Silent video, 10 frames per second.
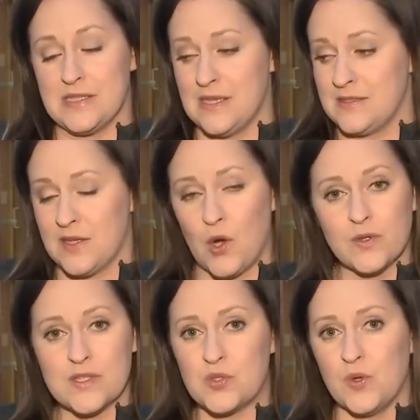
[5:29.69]
He says the
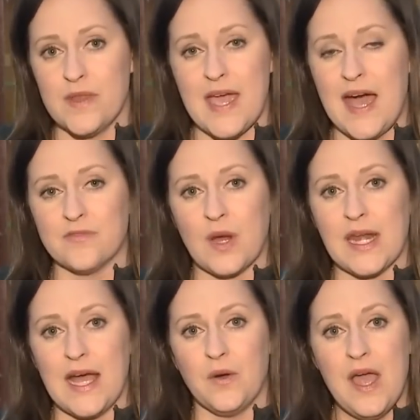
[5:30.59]
only tool they have
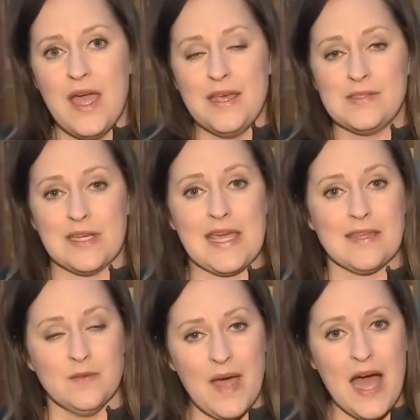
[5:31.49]
right now is to
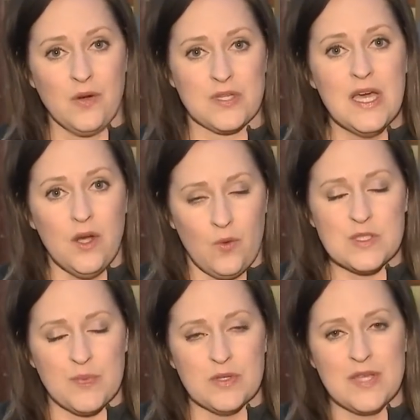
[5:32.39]
kick them out
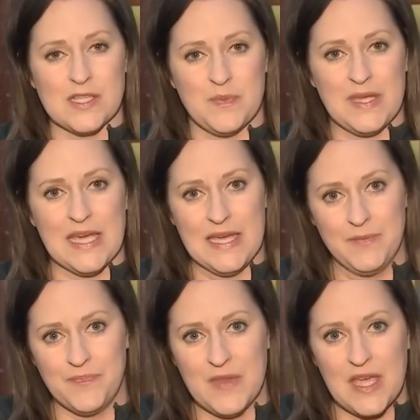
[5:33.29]
once protests begin.